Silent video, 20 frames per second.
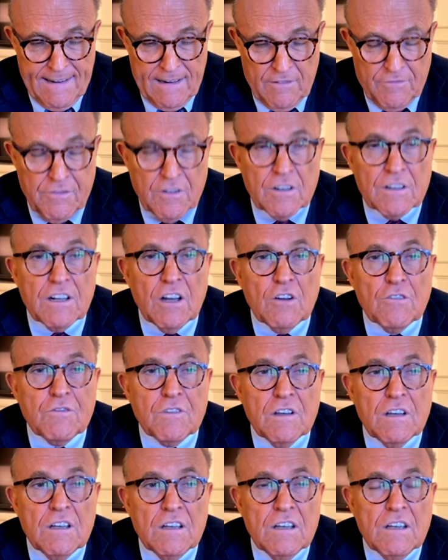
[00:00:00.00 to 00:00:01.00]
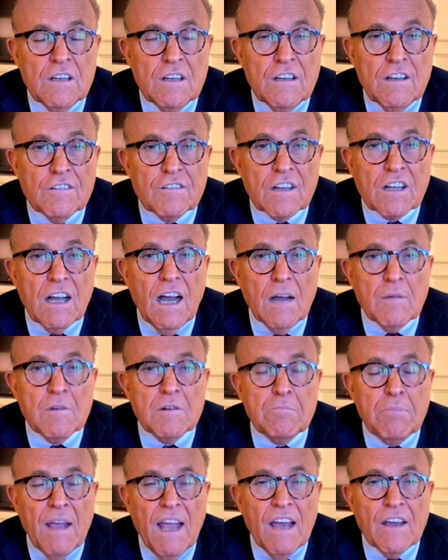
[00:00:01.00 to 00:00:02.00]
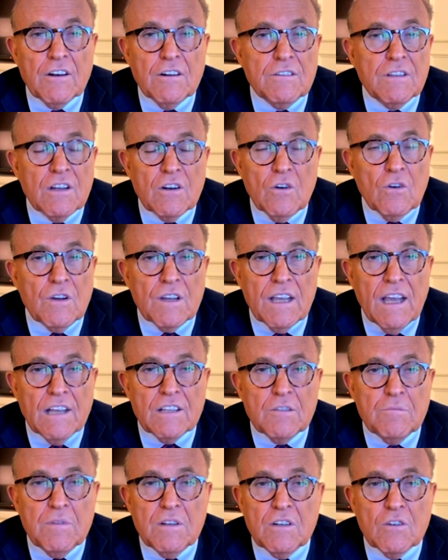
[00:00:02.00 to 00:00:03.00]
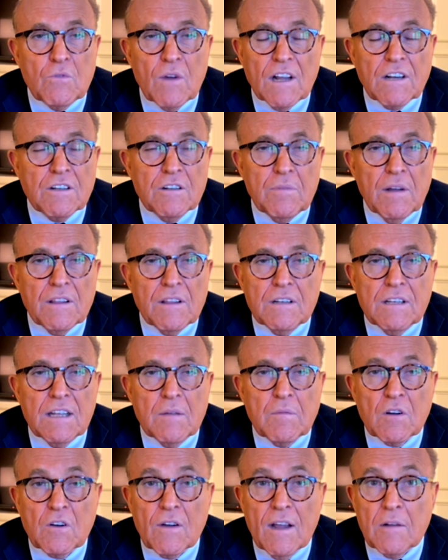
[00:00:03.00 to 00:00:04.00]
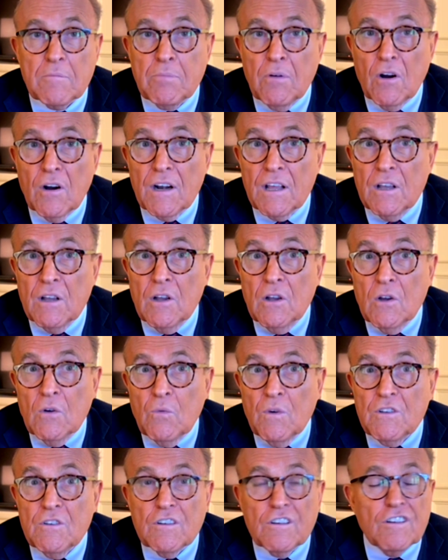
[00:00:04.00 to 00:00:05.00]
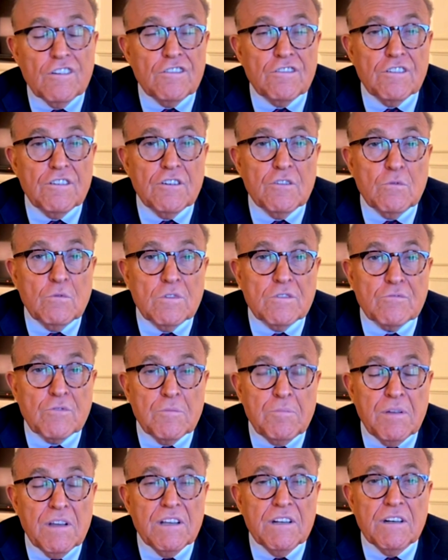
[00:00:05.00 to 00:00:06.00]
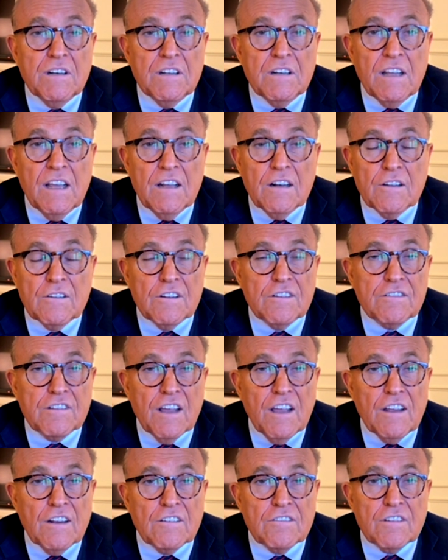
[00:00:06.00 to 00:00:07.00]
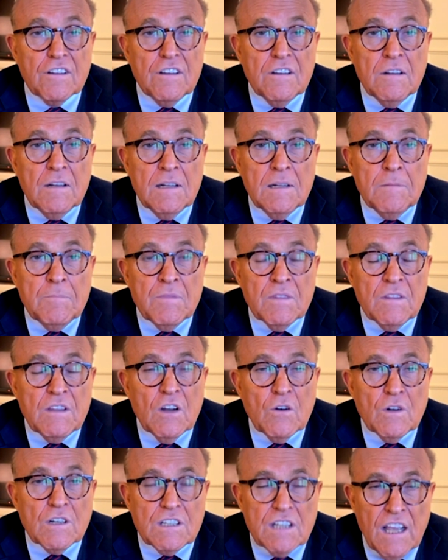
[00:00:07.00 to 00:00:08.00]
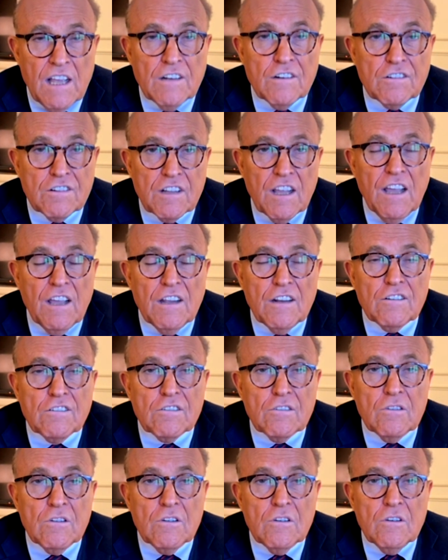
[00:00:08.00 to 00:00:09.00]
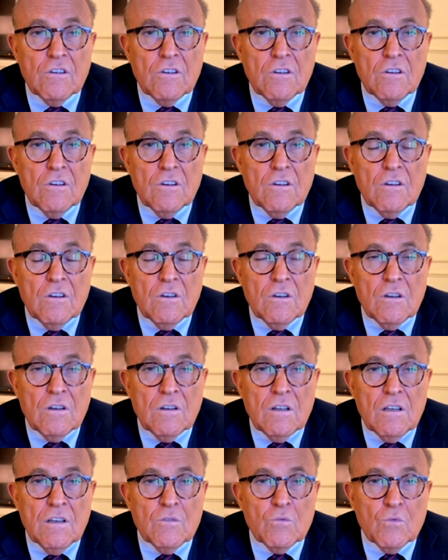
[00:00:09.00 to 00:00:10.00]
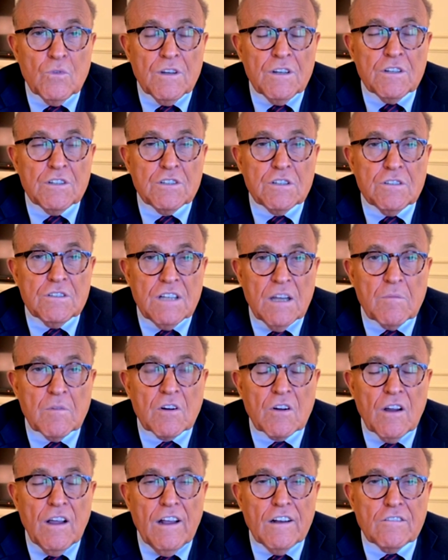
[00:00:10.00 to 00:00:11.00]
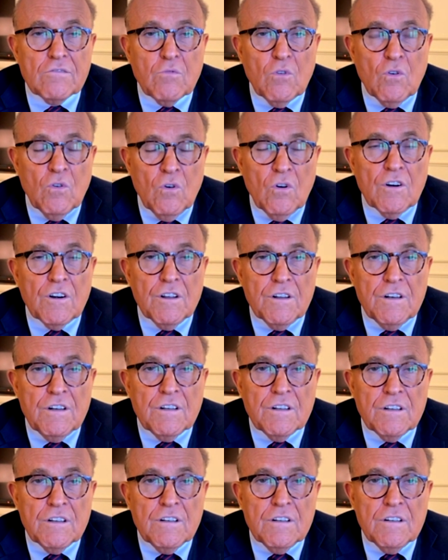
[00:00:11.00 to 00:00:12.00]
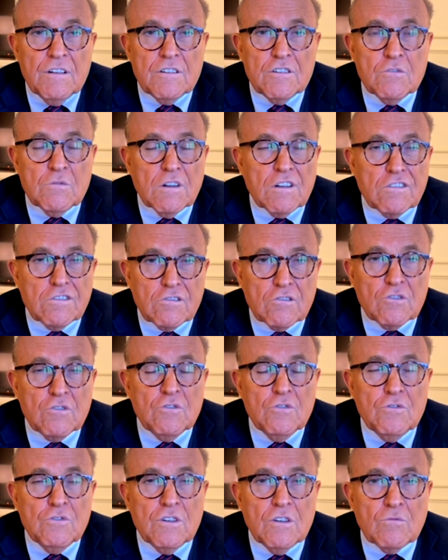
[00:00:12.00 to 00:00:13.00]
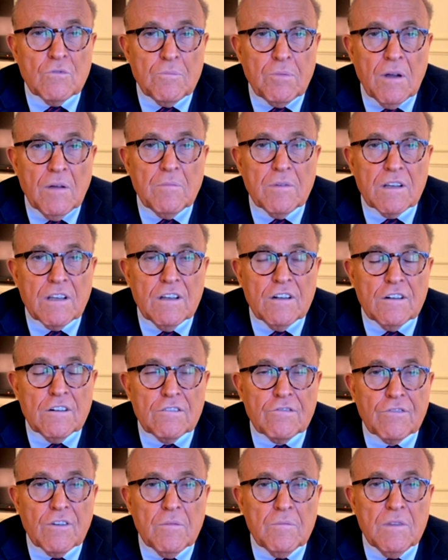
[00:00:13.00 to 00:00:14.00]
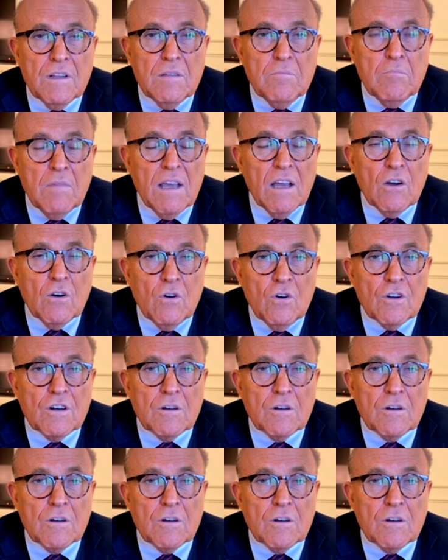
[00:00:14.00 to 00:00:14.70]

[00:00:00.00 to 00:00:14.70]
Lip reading: Philadelphia is a common pattern that only had to be directed by the Democrat Party when you consider it was repeated in 8 other states. There are 10 states in which Democrats were ordered to exclude Republicans from the mail order